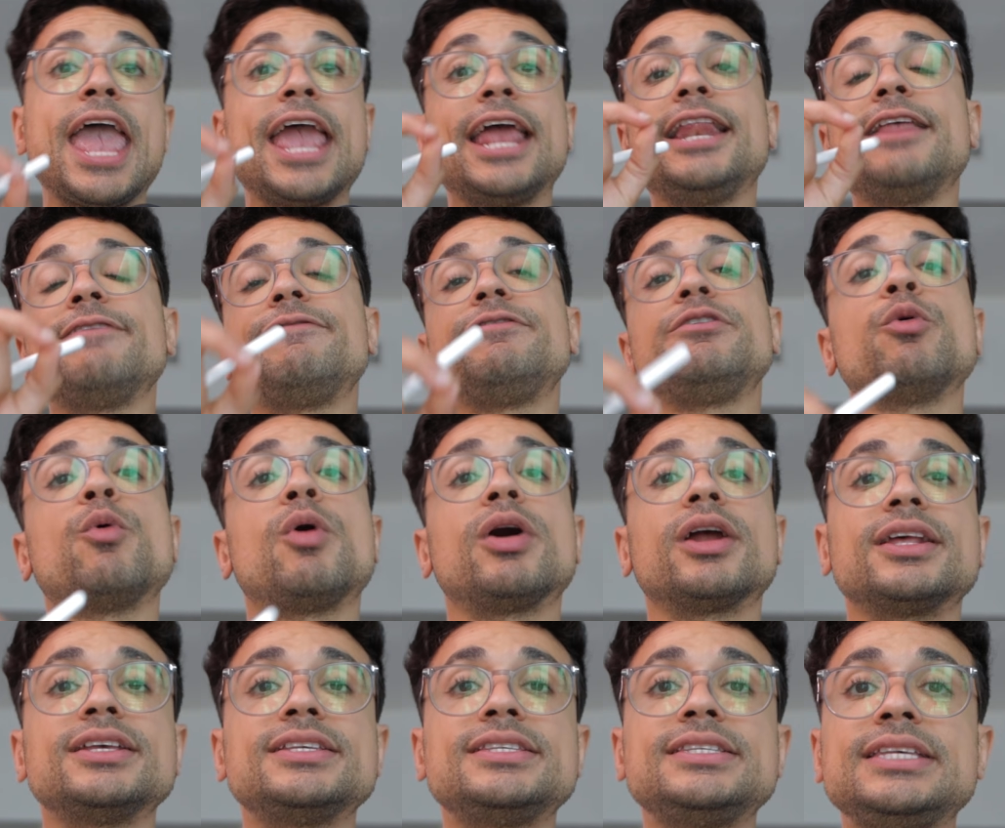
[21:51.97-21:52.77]
And if you
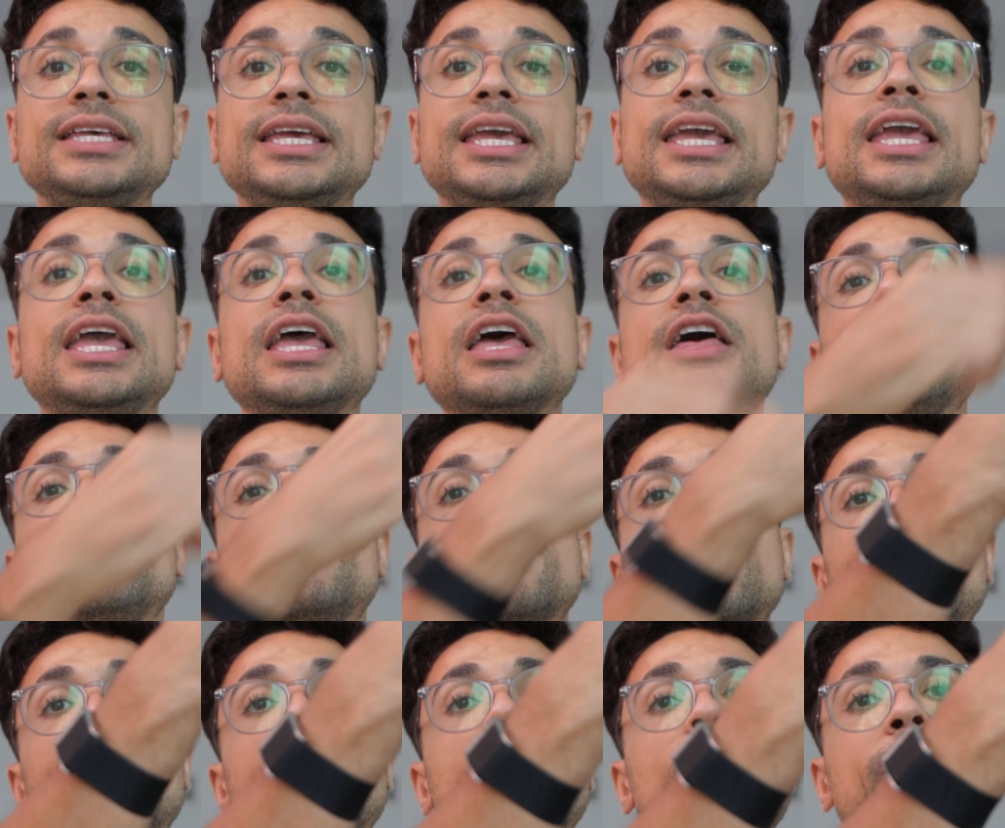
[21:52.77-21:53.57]
want to see
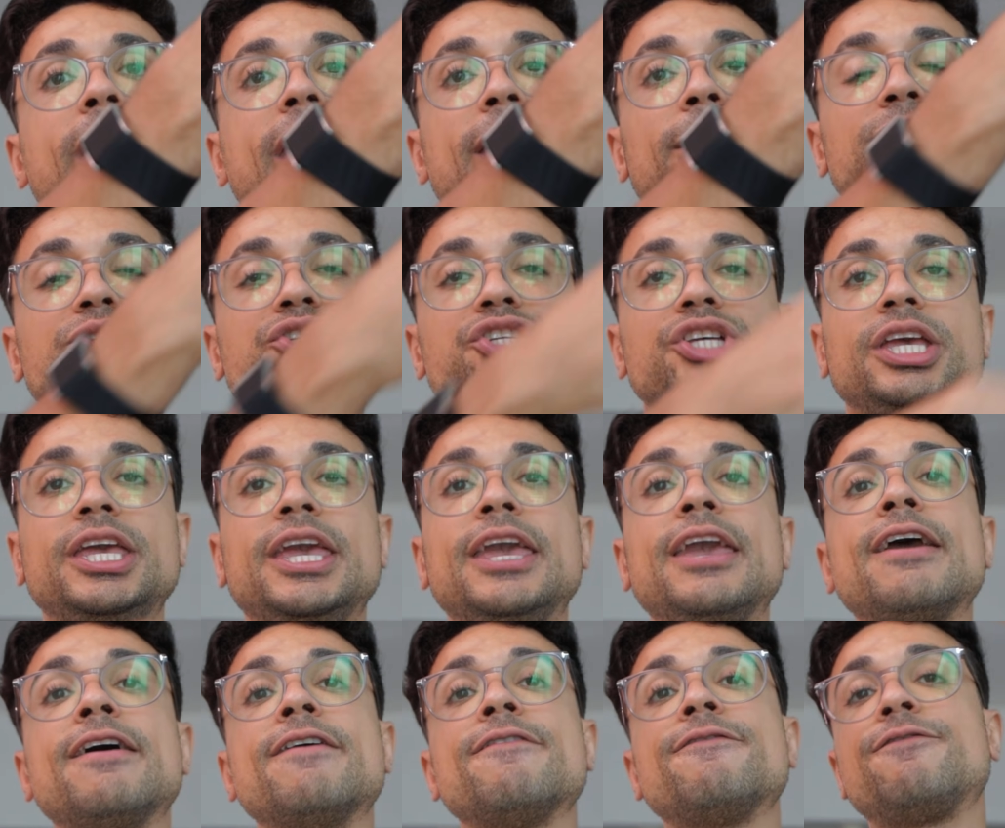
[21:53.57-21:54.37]
the Whoop
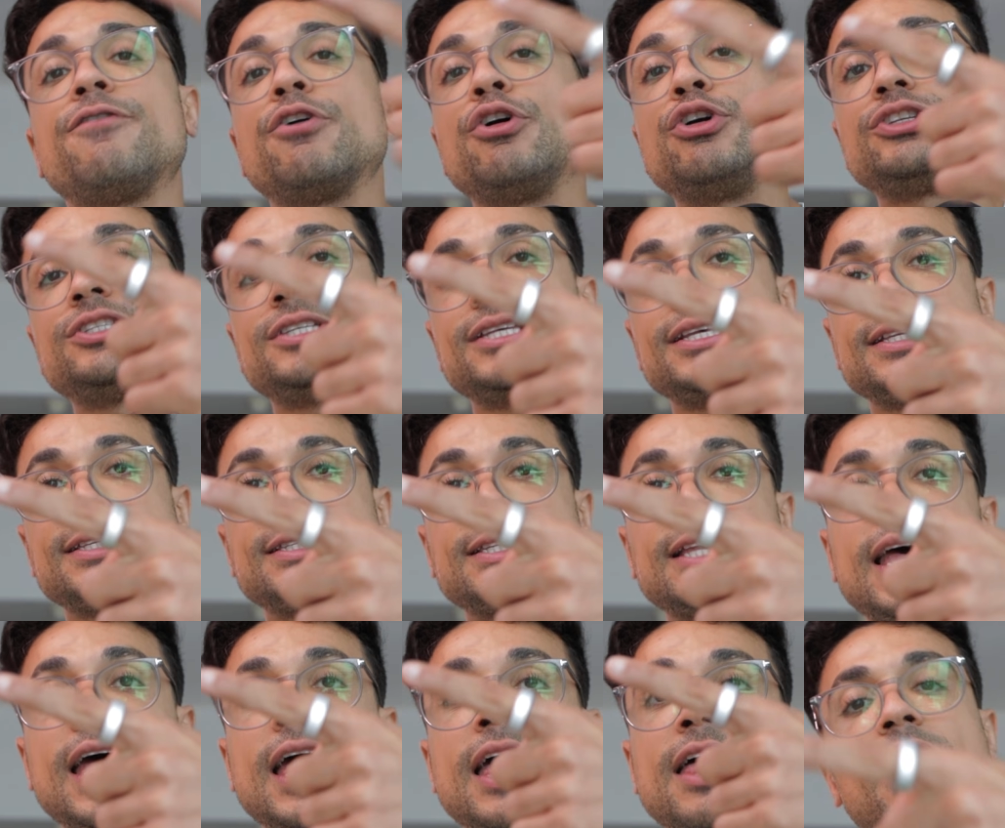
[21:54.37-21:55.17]
MG
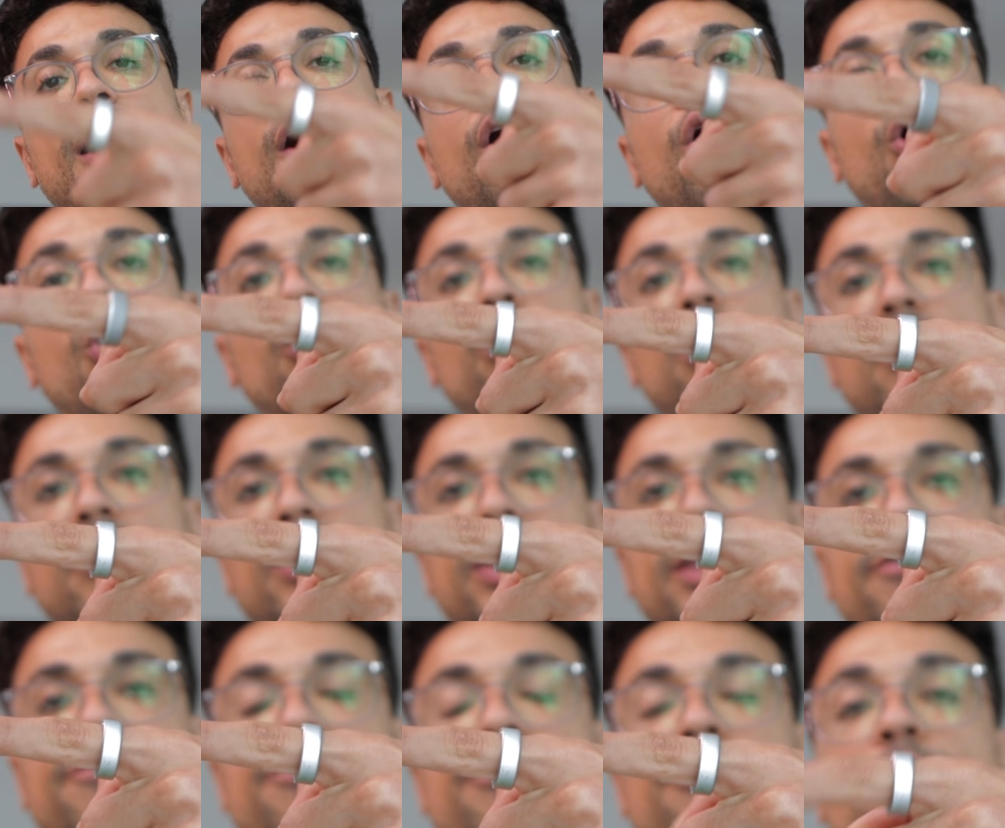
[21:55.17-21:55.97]
versus the Oura
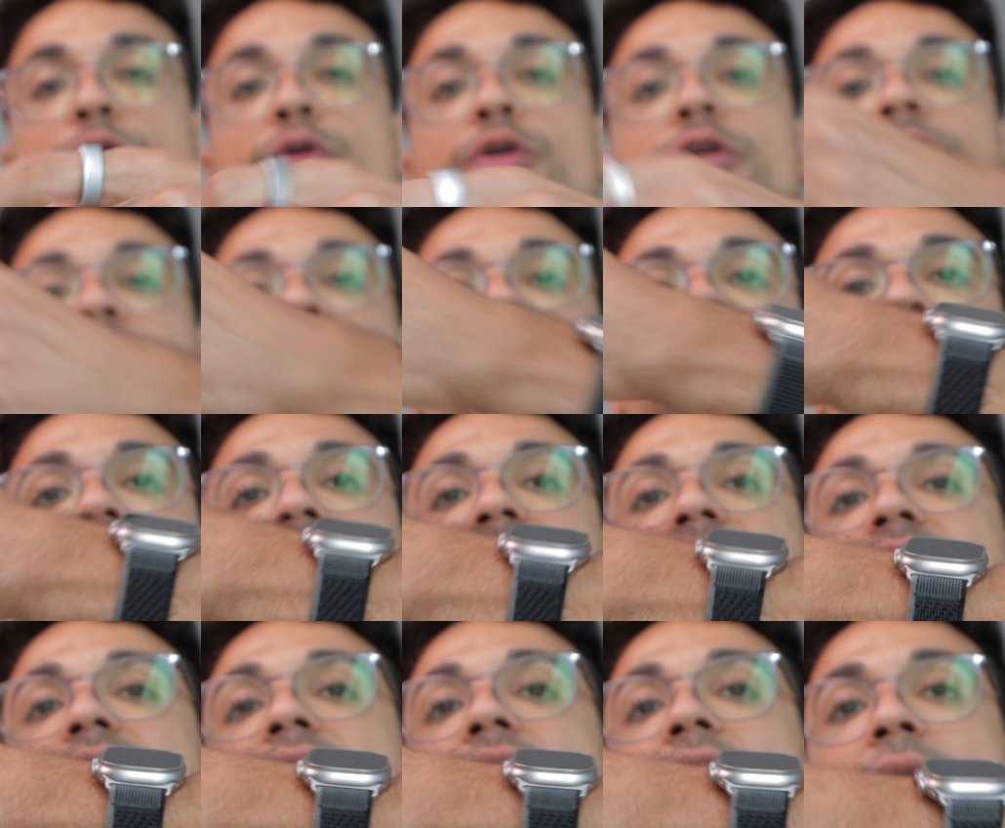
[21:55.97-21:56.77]
Ring 4
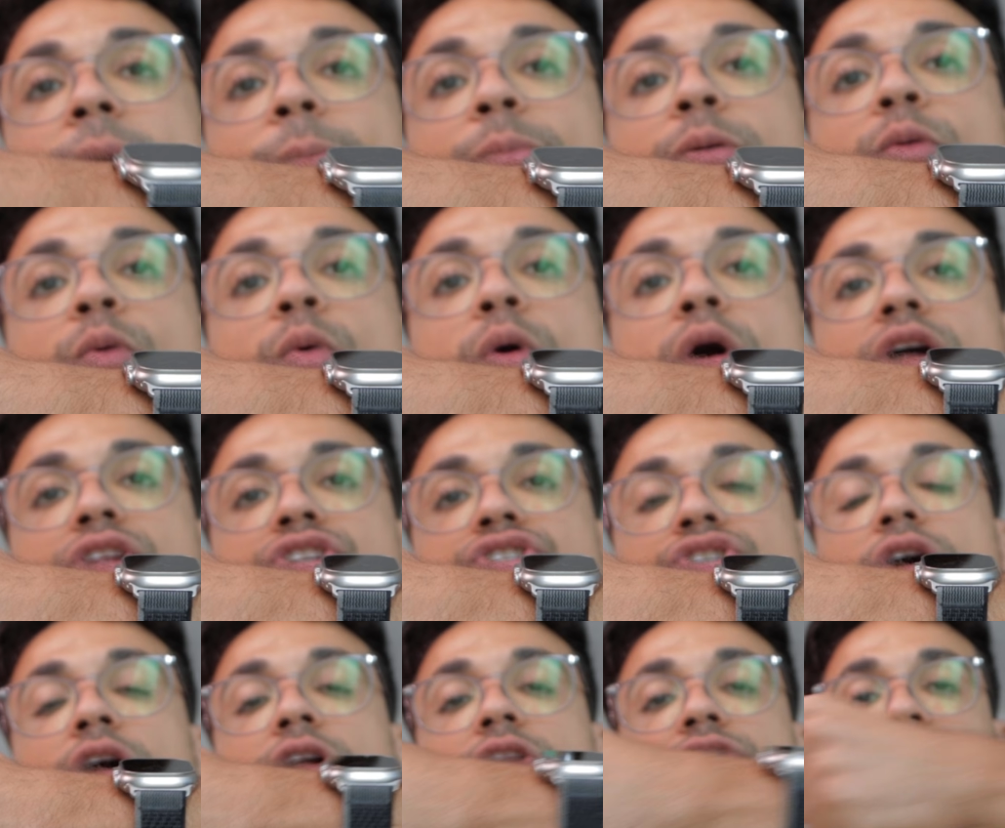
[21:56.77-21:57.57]
versus the Apple
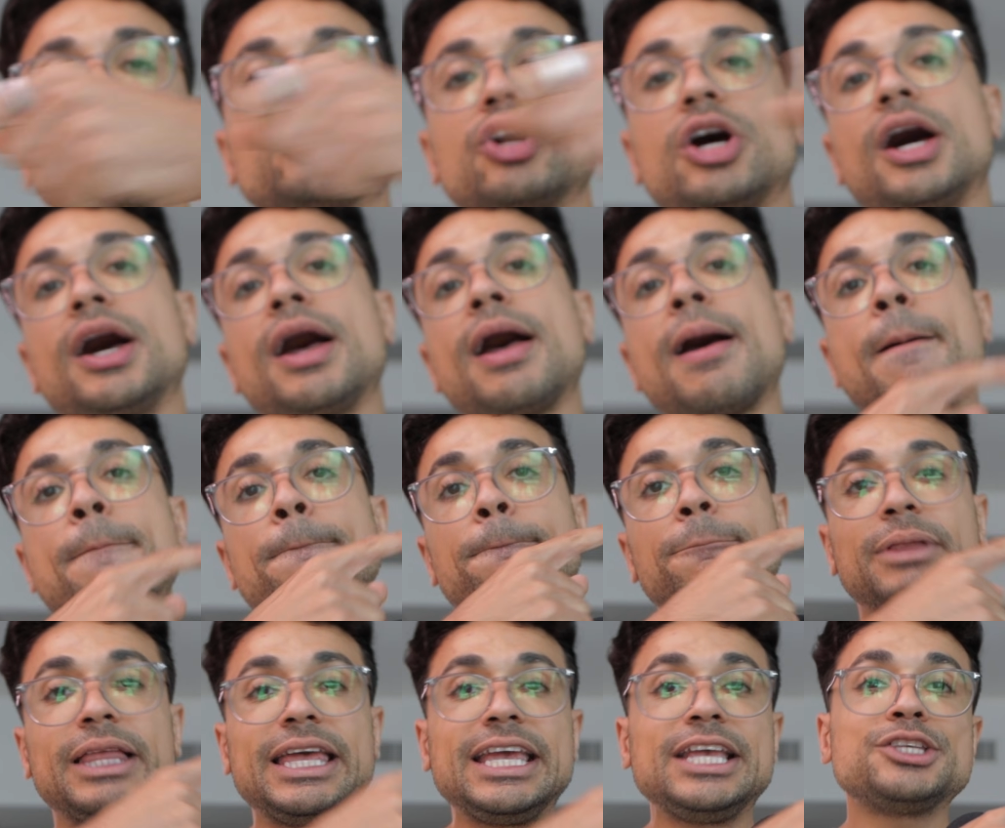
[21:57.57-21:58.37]
Watch Ultra,
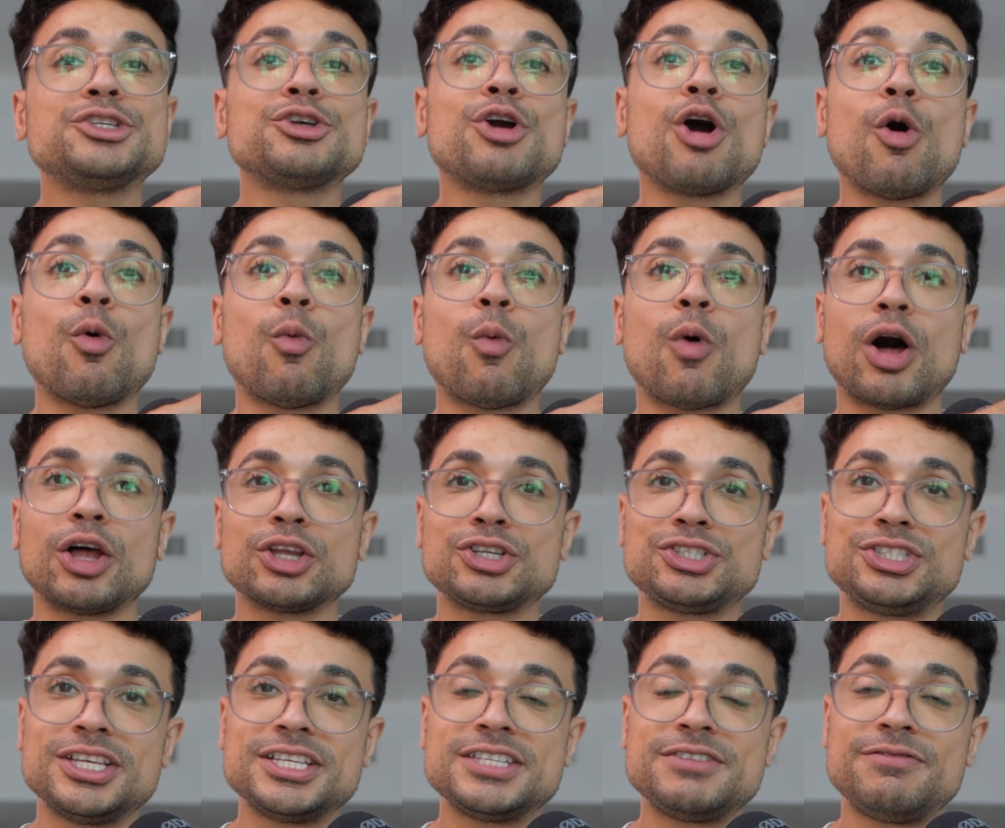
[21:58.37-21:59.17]
please go
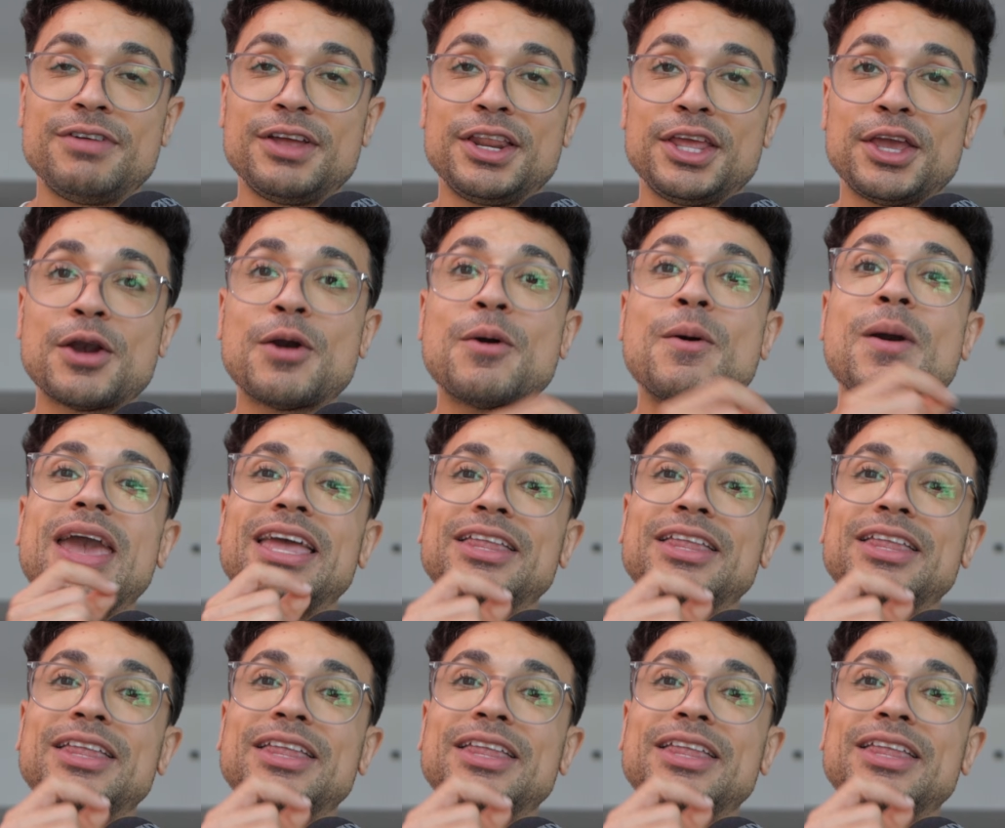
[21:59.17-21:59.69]
watch this video.